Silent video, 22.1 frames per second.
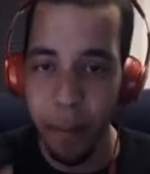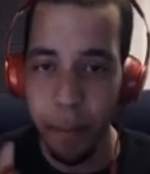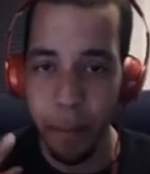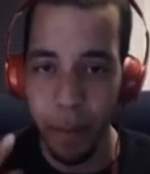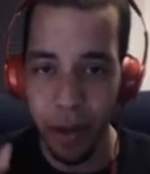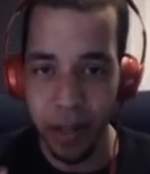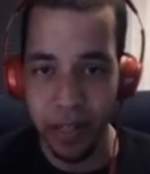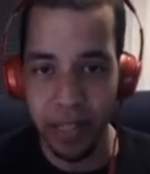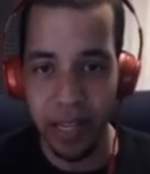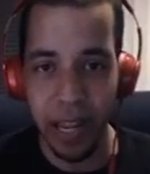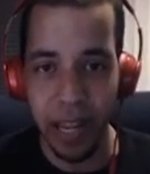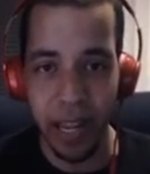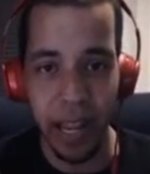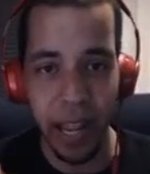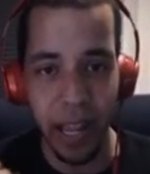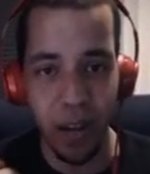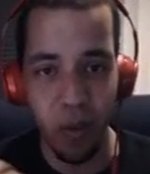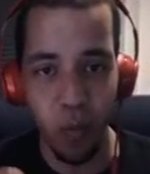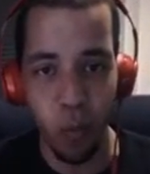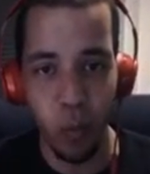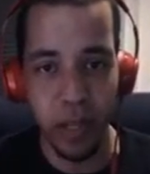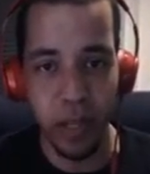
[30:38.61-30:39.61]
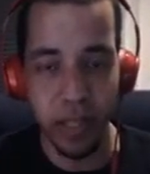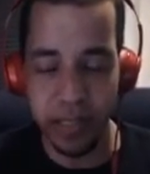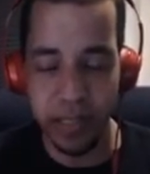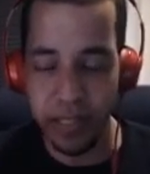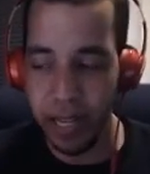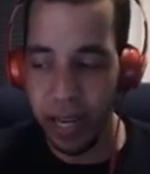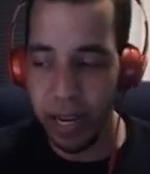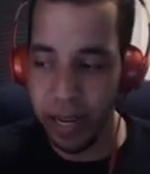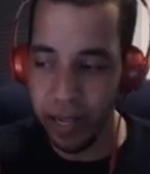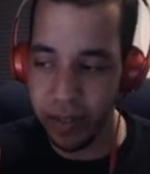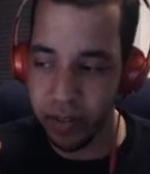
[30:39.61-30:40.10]
Monday and
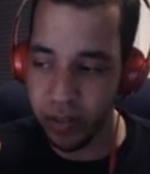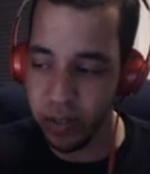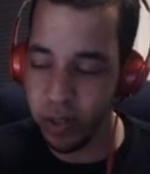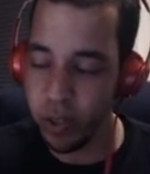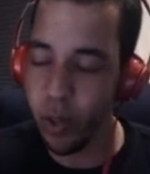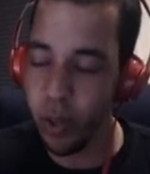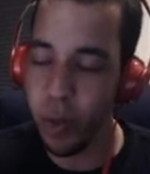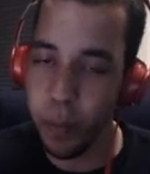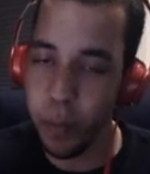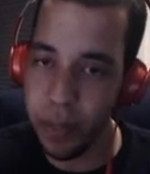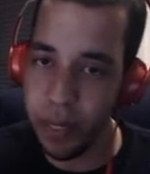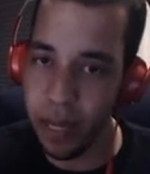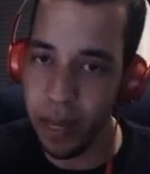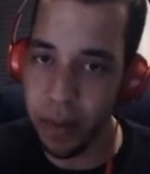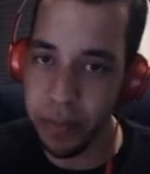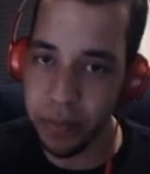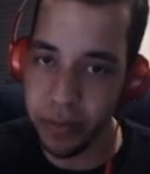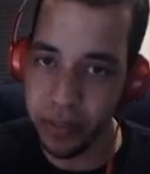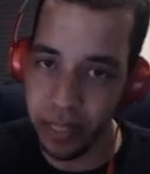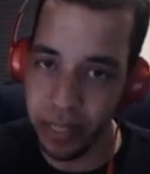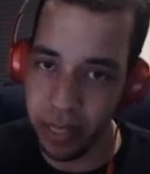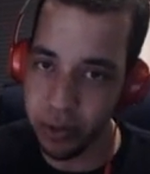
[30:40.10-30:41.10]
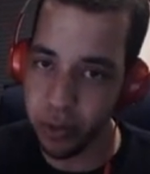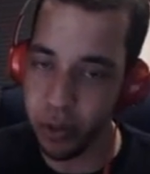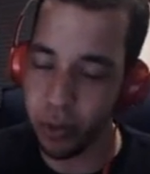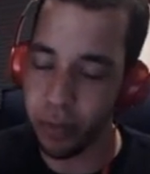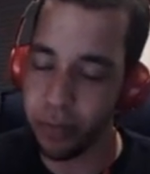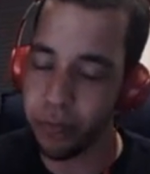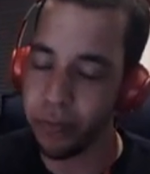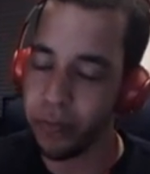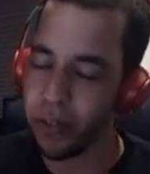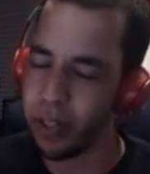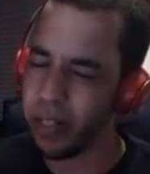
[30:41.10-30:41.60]
Wednesday at 2 p.m.
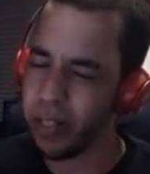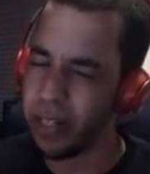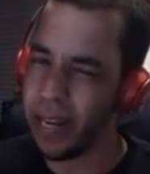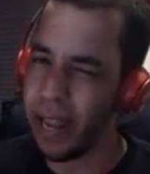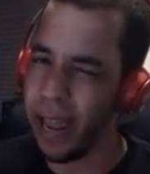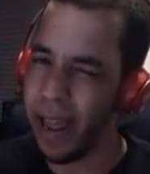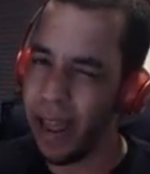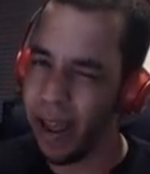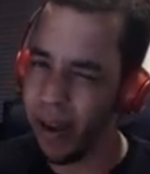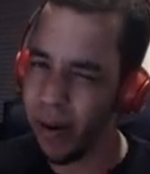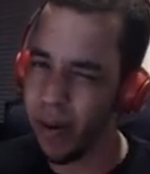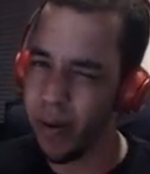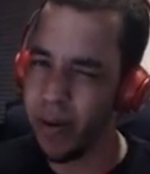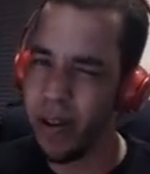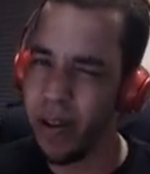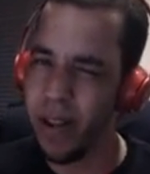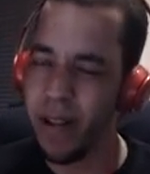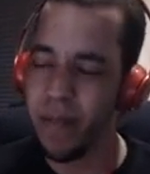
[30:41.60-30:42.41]
Central for now.